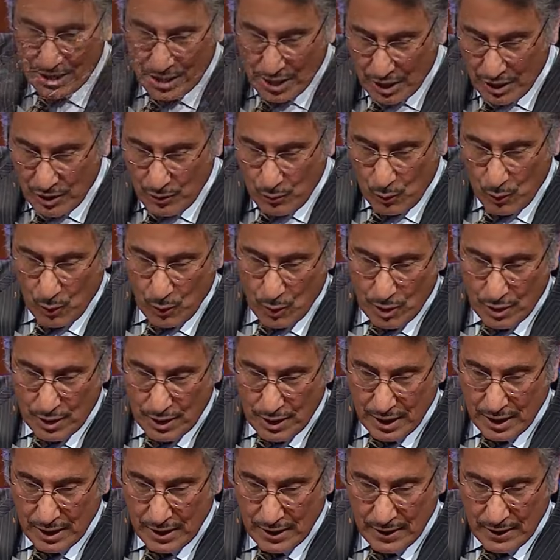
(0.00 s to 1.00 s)
the
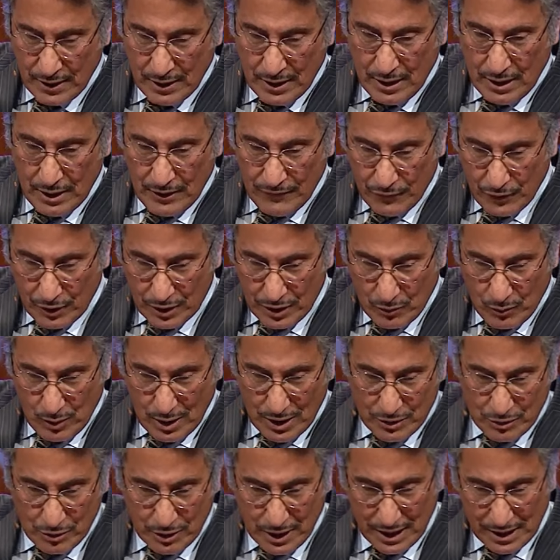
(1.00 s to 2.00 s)
reward for the one
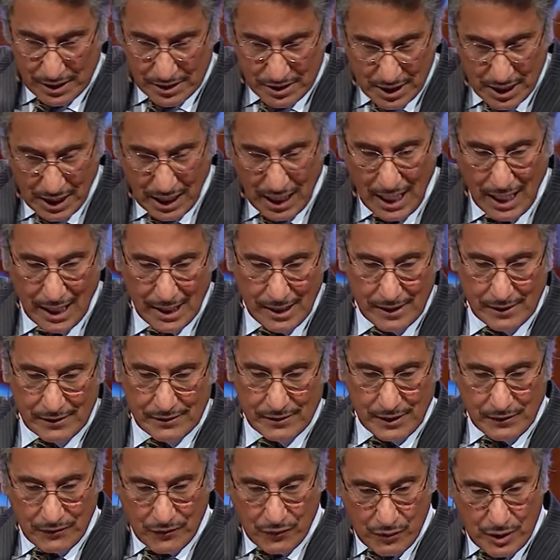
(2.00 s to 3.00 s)
who kills Goliath?
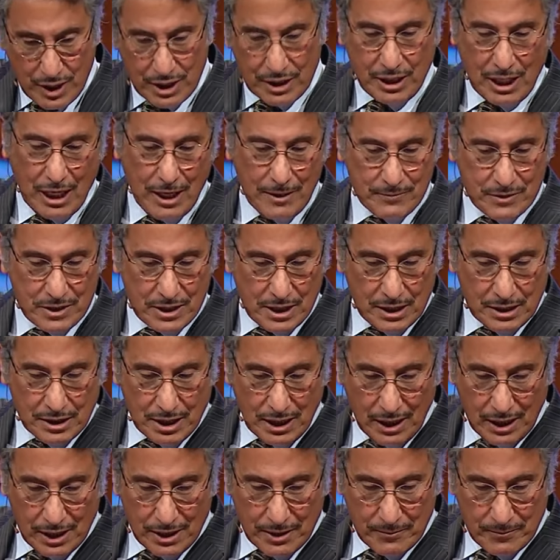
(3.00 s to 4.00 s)
And three times they
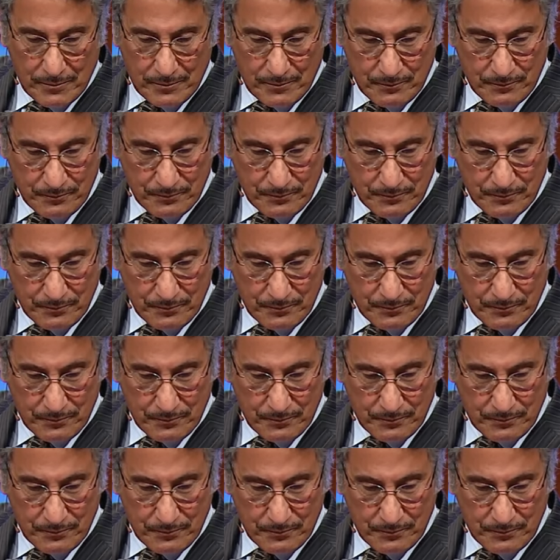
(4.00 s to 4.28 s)
tell him,